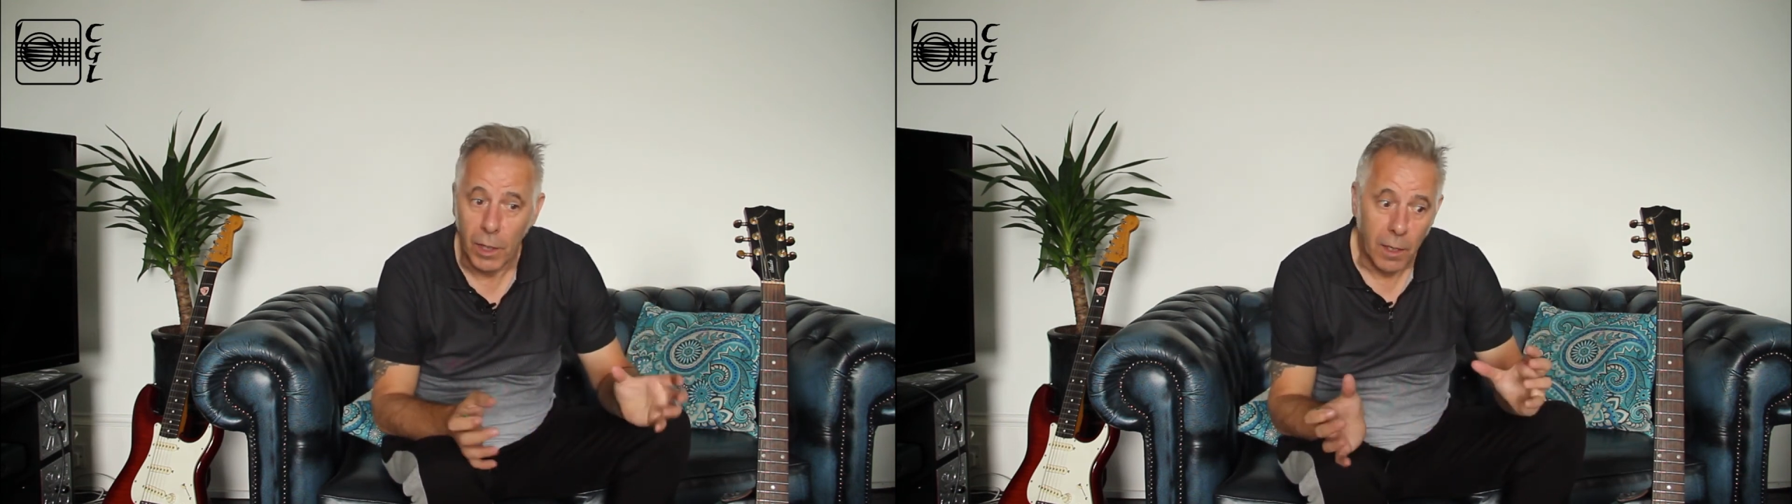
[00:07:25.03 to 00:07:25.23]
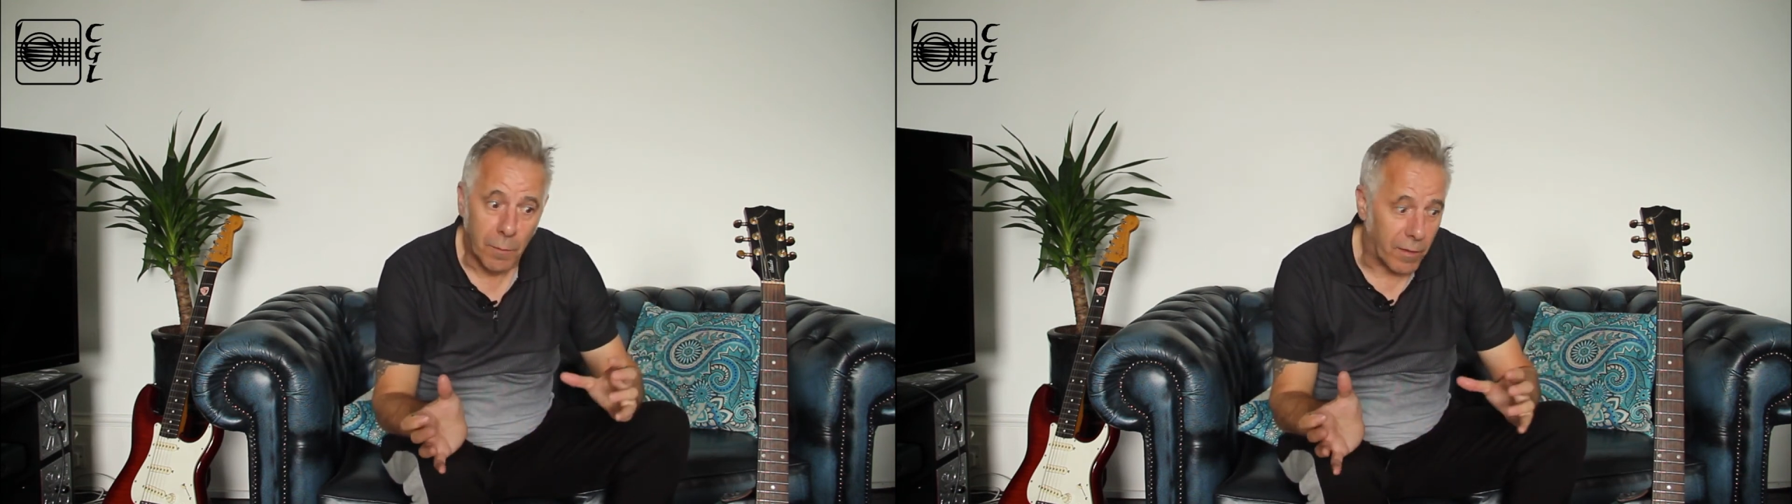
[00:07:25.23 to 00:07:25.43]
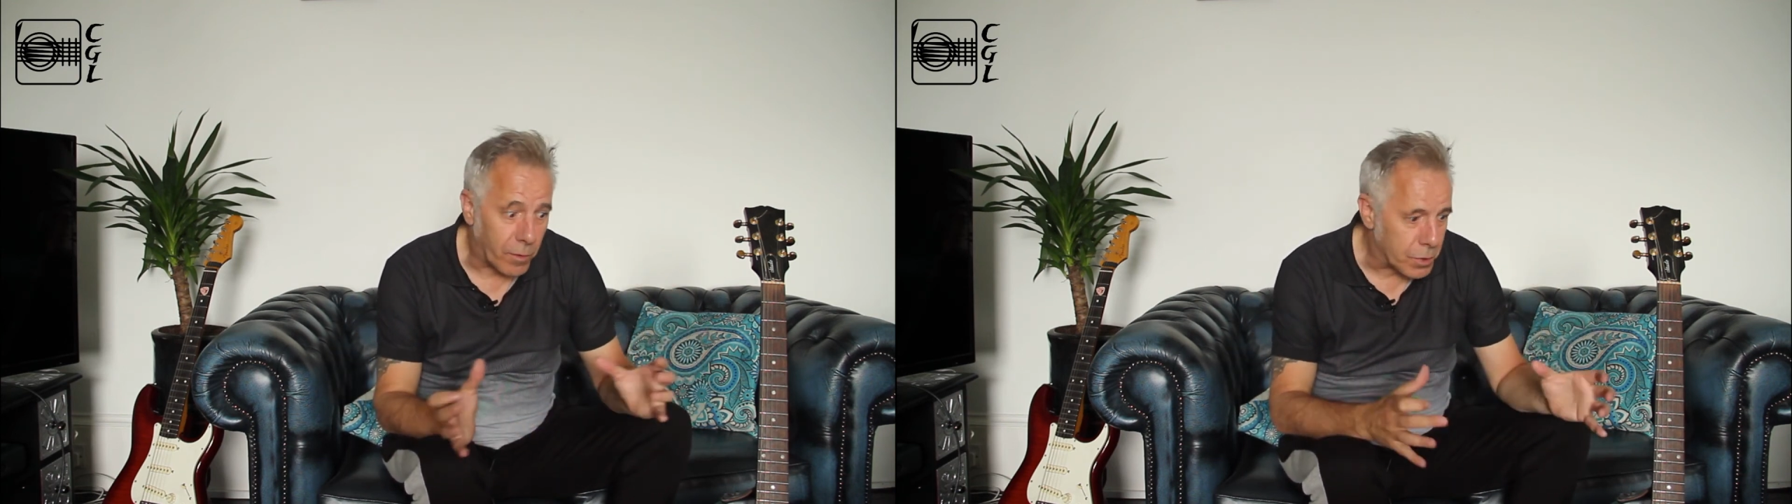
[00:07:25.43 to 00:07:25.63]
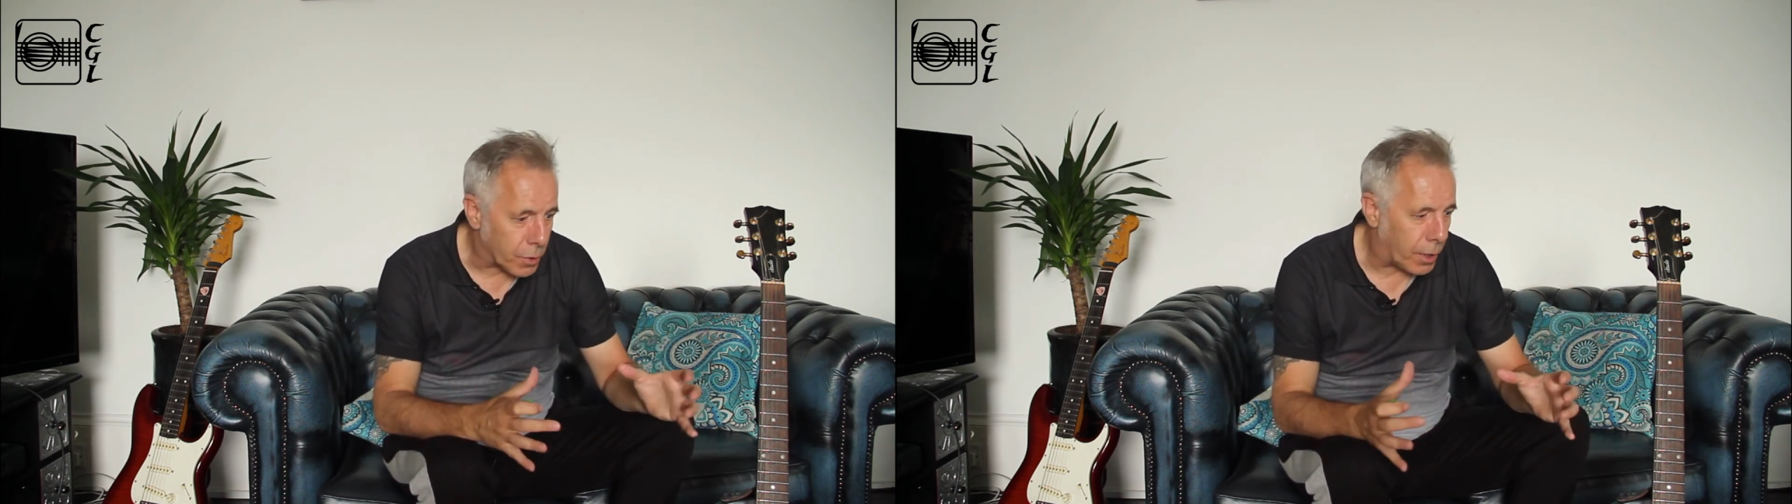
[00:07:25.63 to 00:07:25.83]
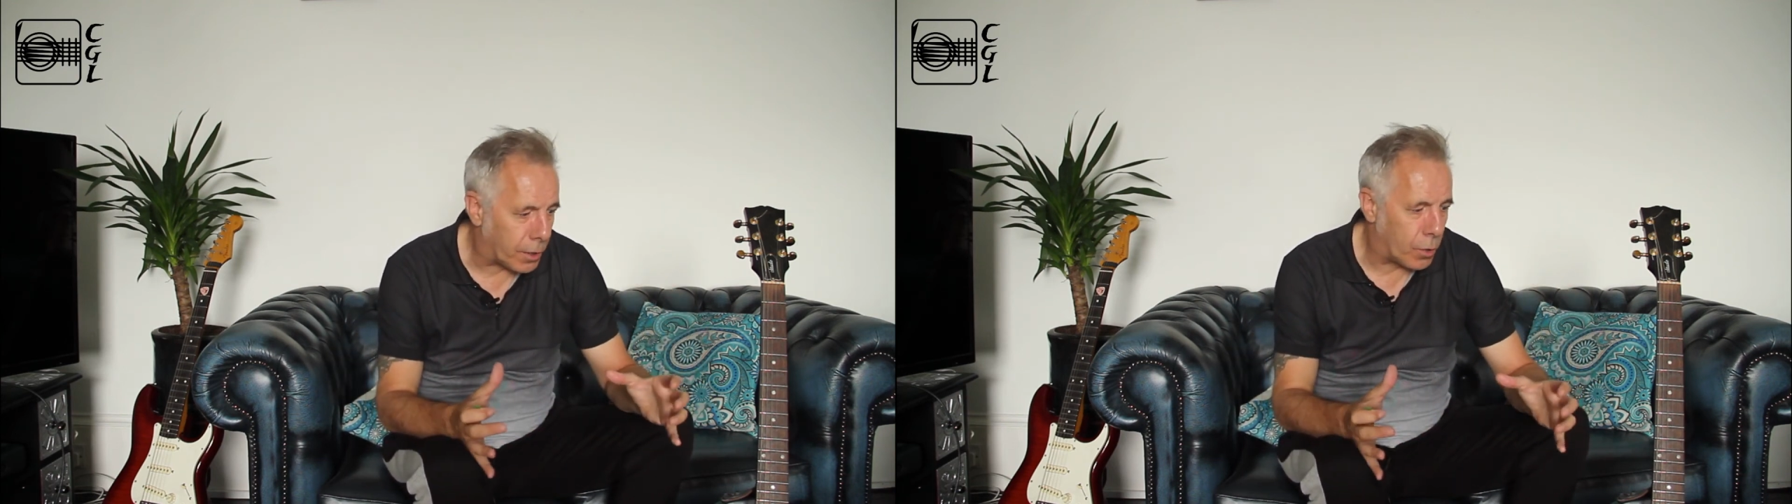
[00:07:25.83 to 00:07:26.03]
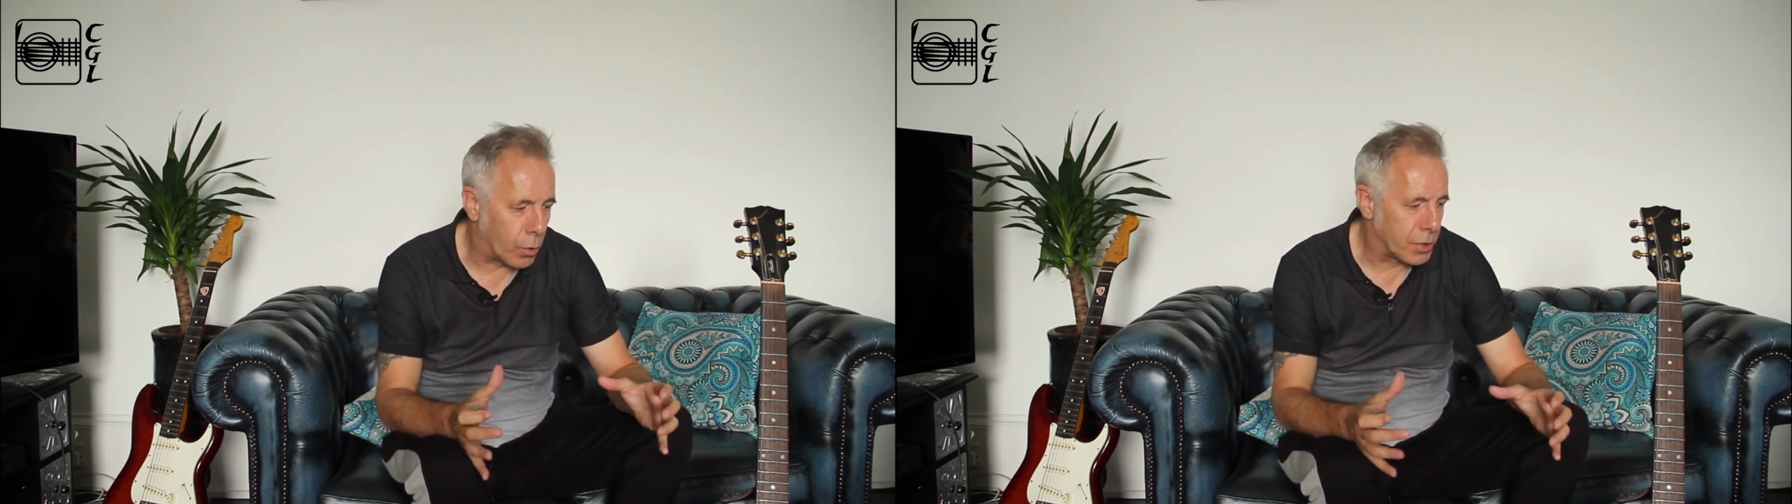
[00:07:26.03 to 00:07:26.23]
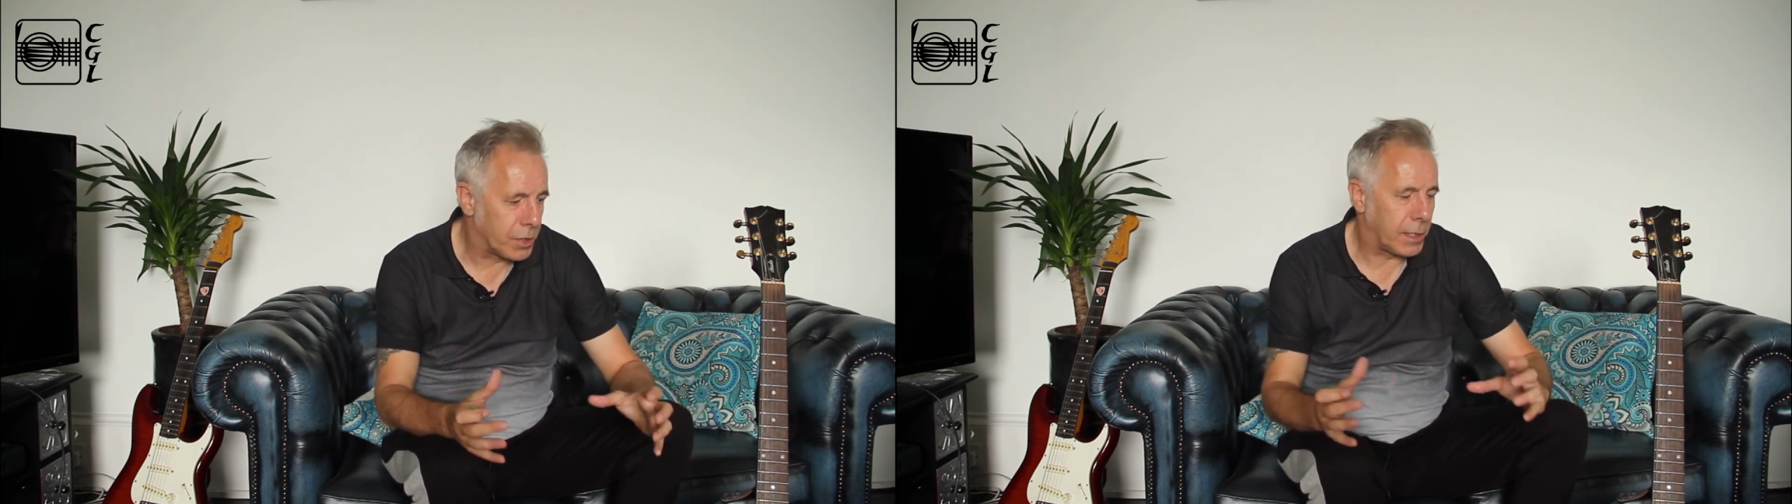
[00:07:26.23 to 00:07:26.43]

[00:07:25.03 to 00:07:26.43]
but I've also got a course